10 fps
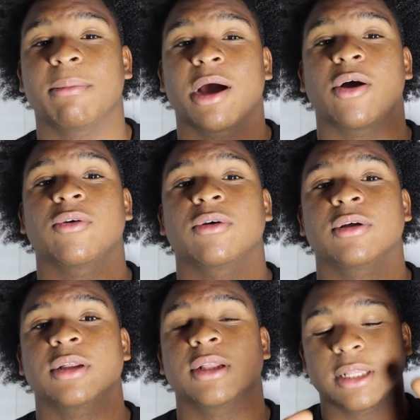about
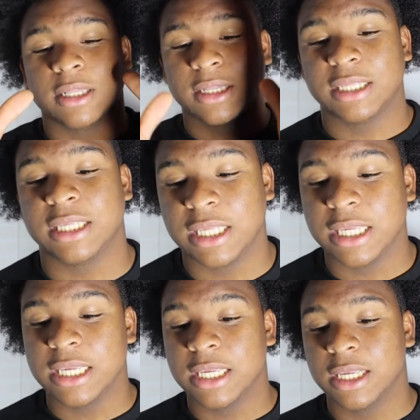the
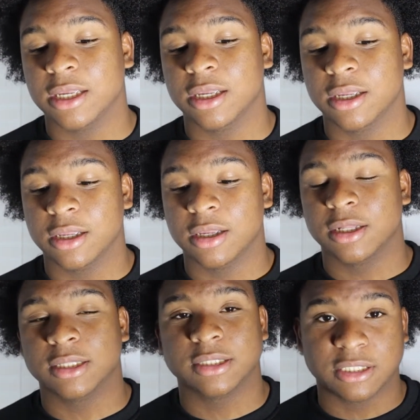key
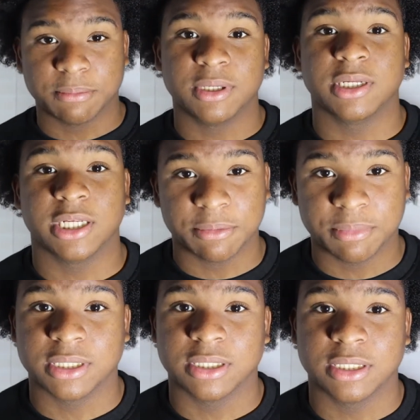to building a
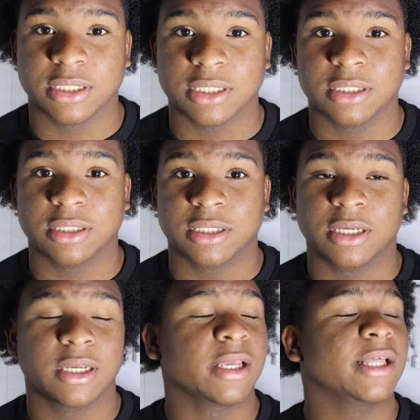business,
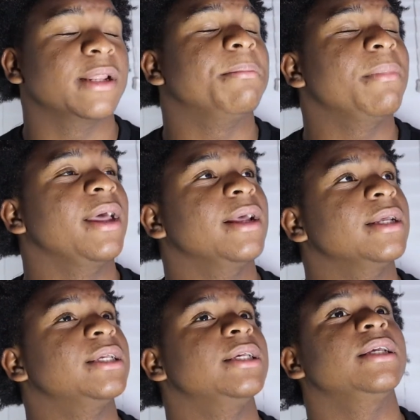and the
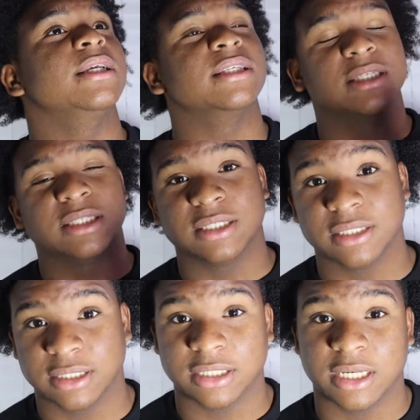main key is
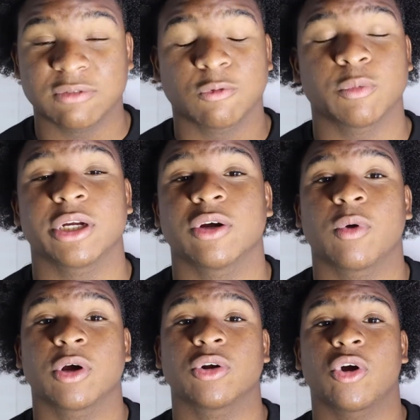consistency. That's what we're here
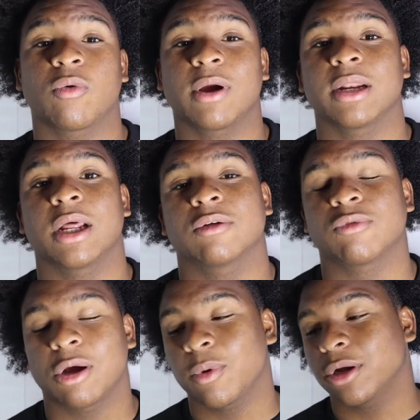working on right now.
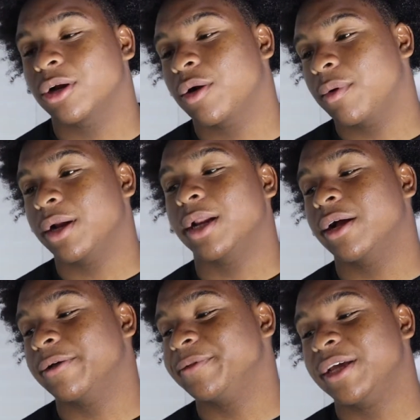That's what I'm working on right
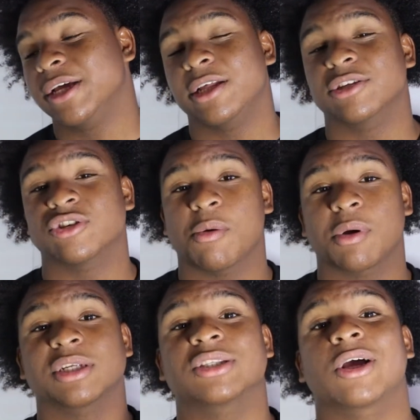now. And so I'm
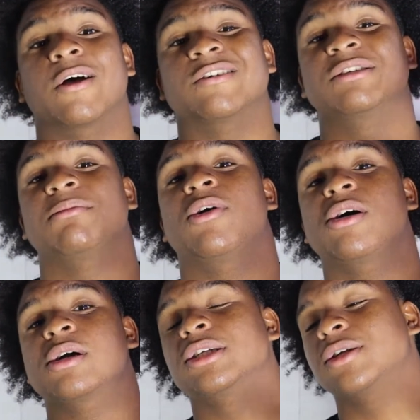going to start off
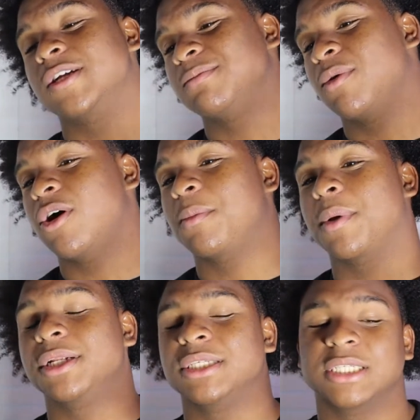small. I'm
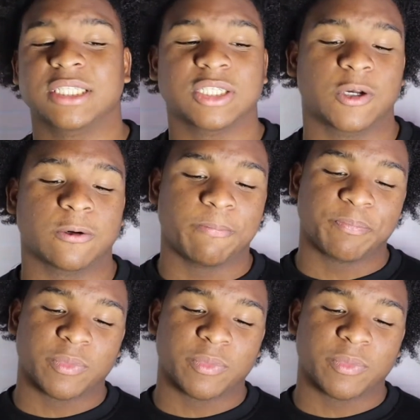going to just, you know,